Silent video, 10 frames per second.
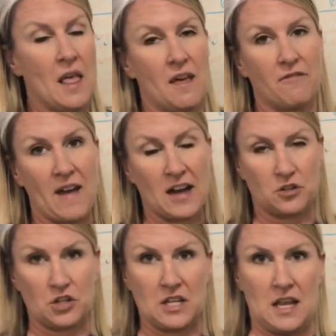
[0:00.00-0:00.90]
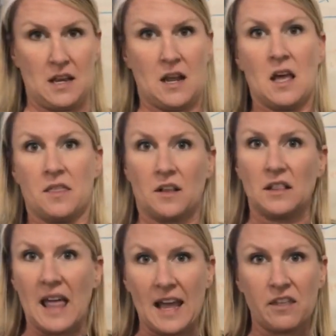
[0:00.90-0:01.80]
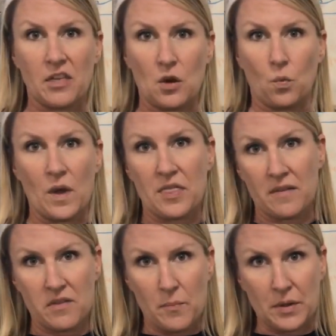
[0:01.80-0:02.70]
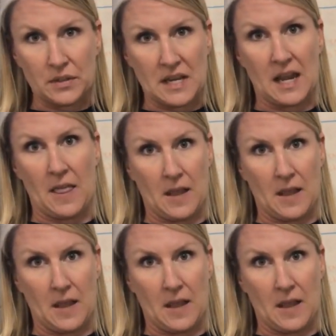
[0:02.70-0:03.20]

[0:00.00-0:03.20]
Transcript: that factors in the length and width of the building and